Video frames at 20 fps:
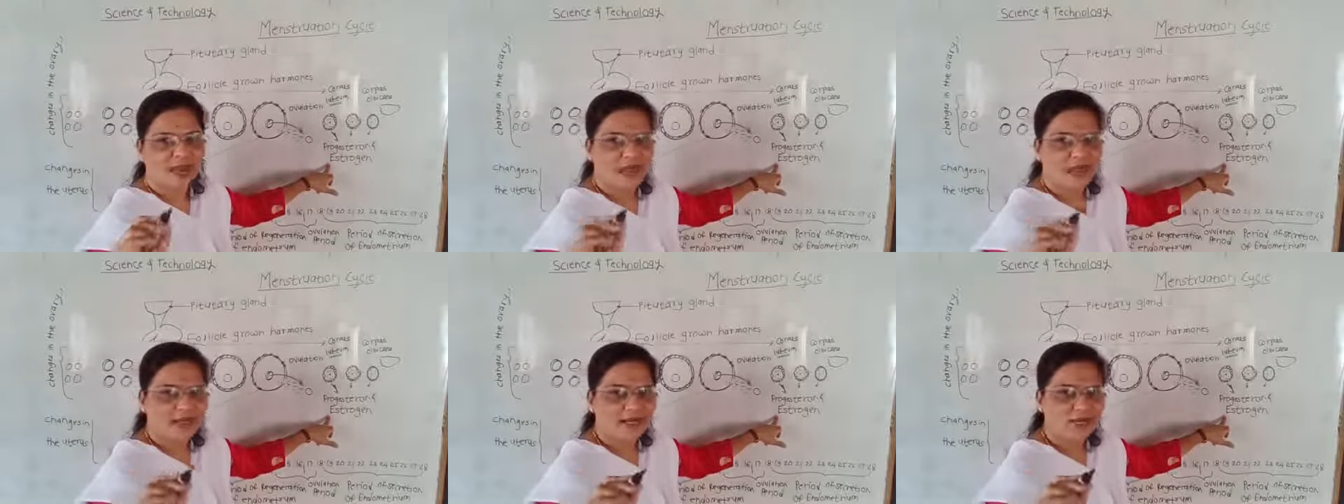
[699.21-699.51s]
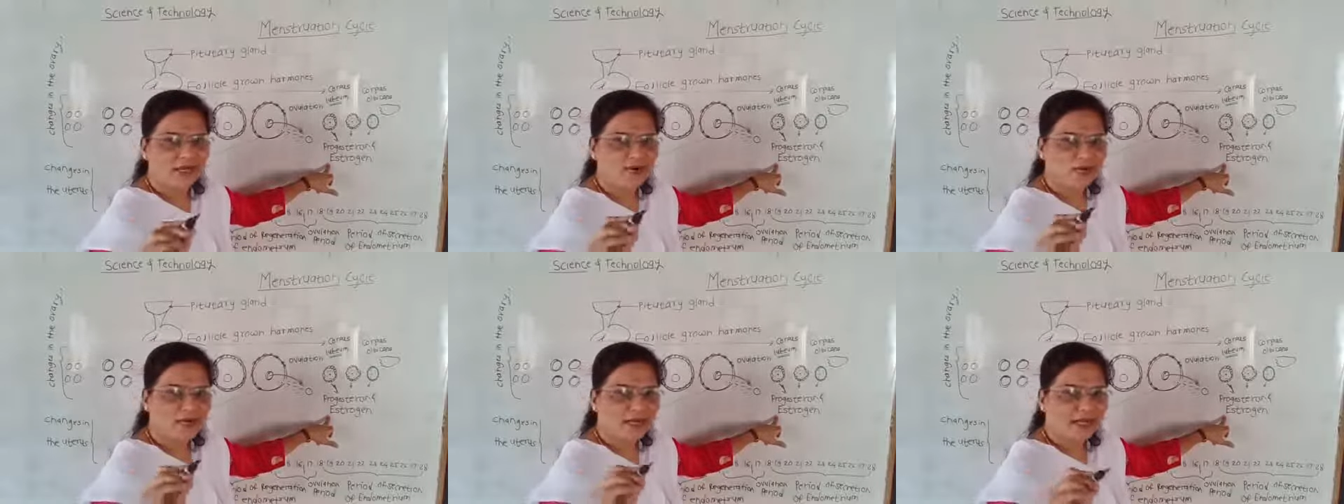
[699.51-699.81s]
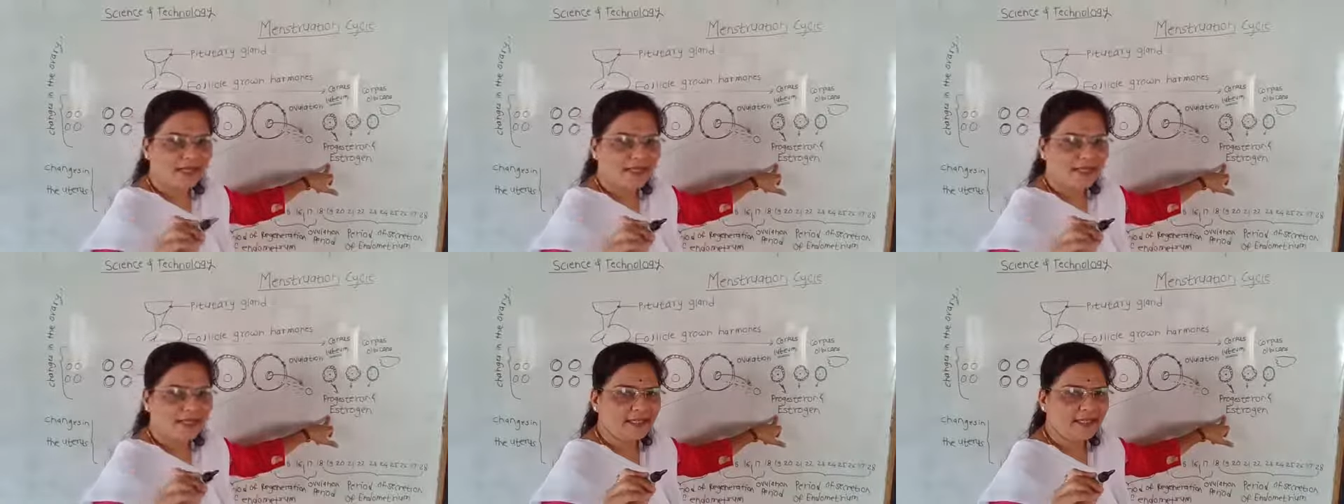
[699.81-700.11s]
Are you
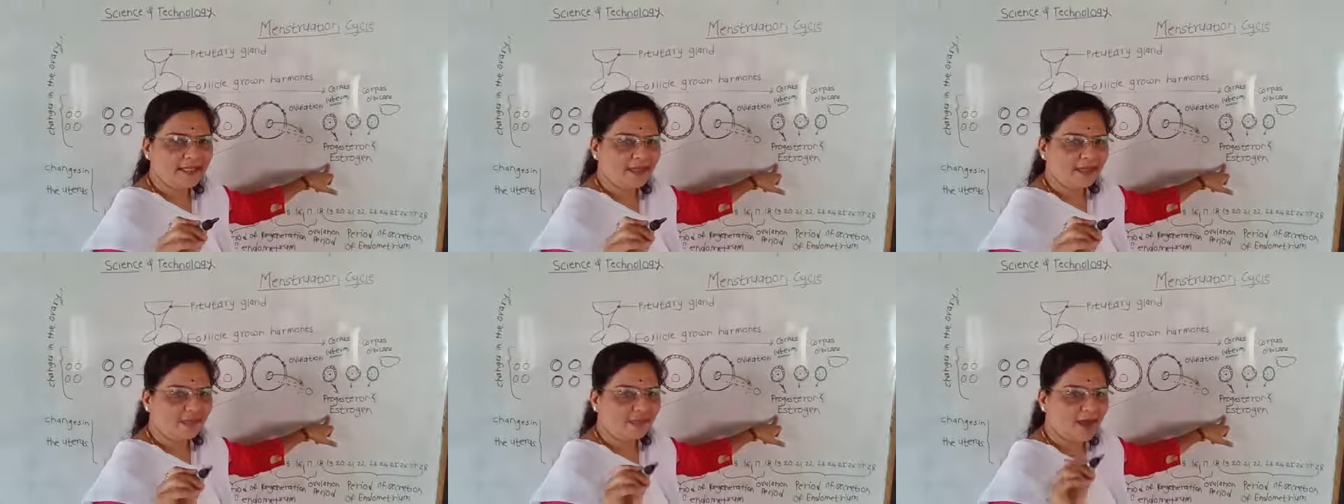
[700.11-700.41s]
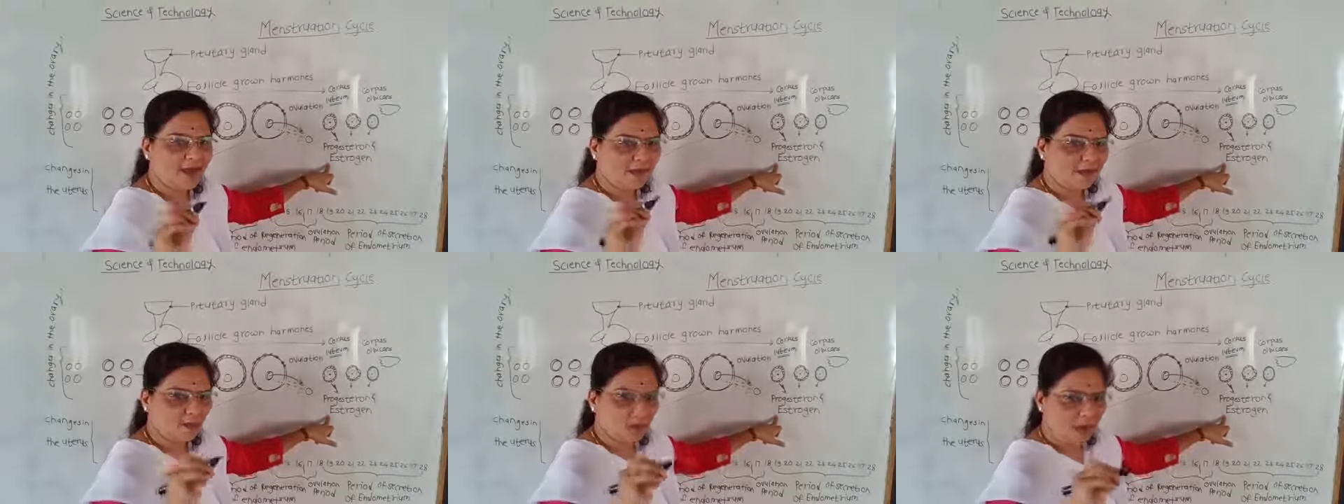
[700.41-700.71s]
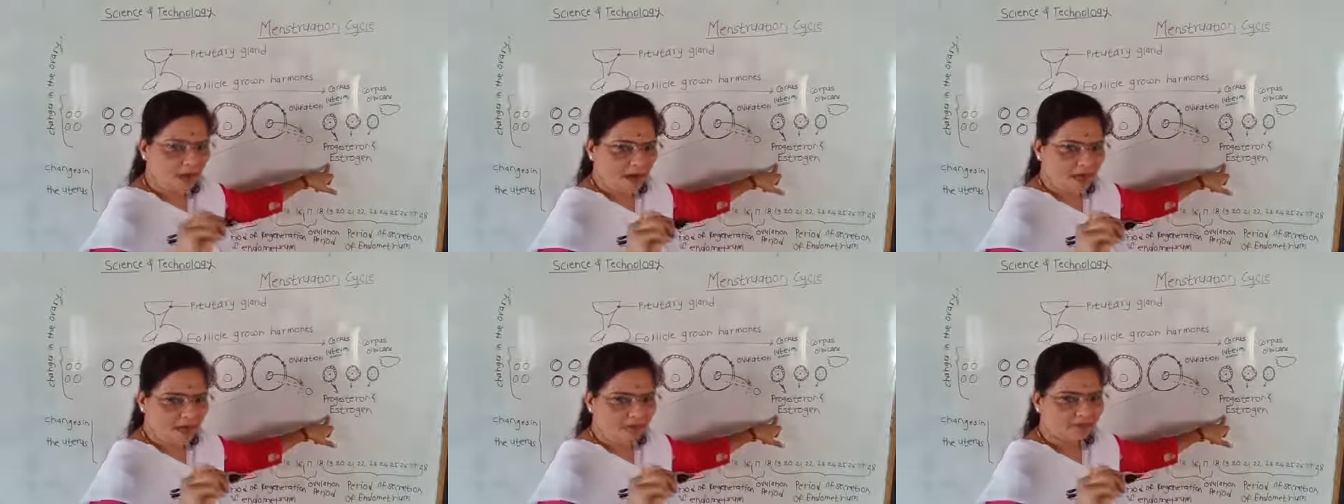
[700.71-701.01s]
getting my
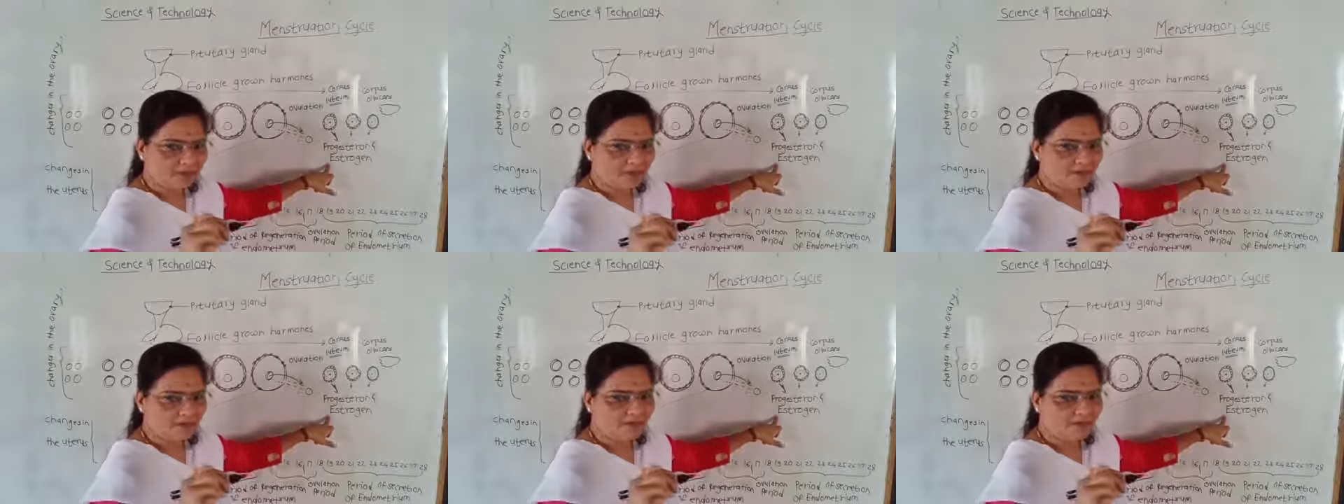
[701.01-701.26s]
point?